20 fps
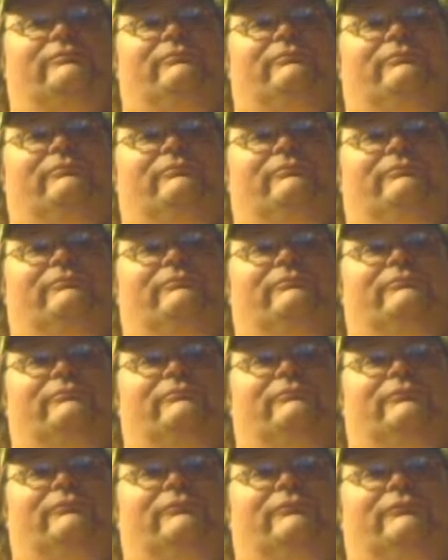
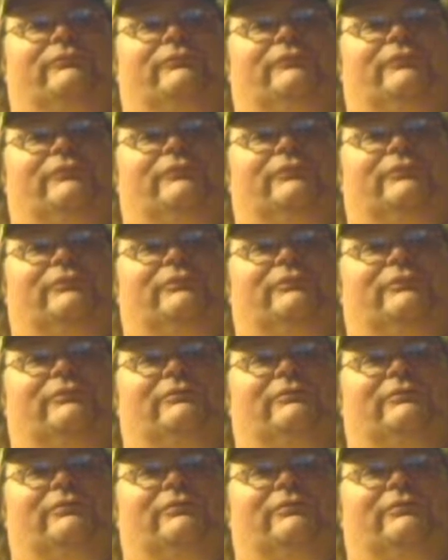
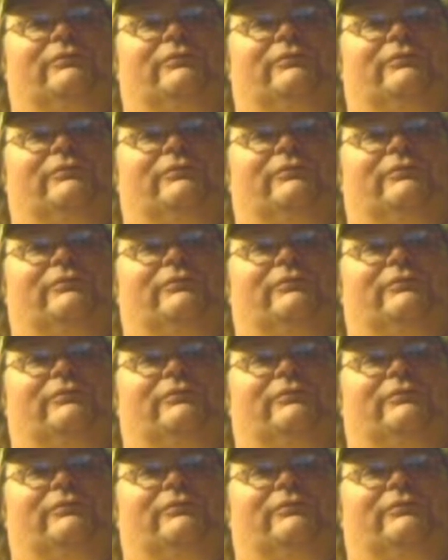No one is speaking in this clip.